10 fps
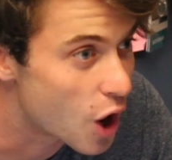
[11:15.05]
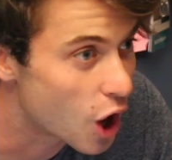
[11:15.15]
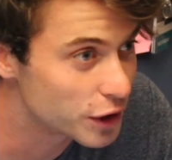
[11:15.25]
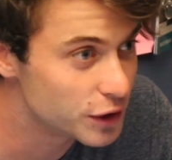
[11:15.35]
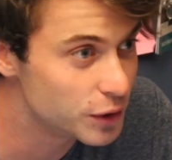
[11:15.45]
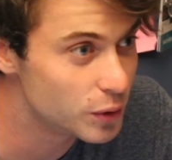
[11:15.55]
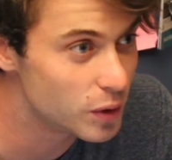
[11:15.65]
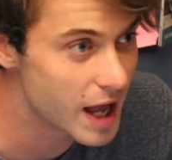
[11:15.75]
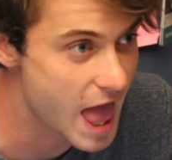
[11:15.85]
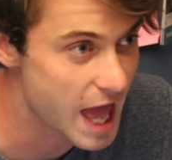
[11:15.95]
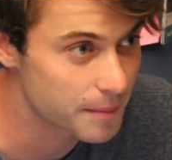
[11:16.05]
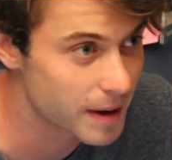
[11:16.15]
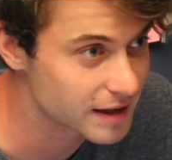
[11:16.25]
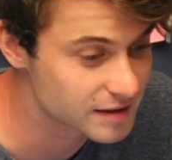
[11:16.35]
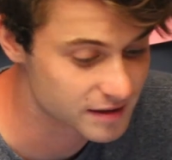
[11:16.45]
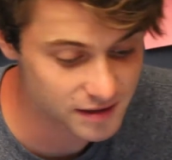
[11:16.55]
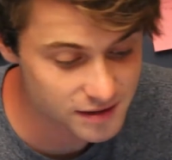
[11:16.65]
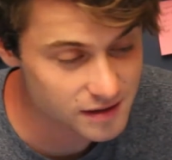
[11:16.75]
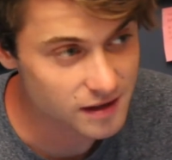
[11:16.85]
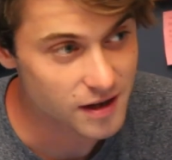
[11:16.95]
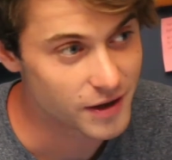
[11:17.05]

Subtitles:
Are you an abiding citizen?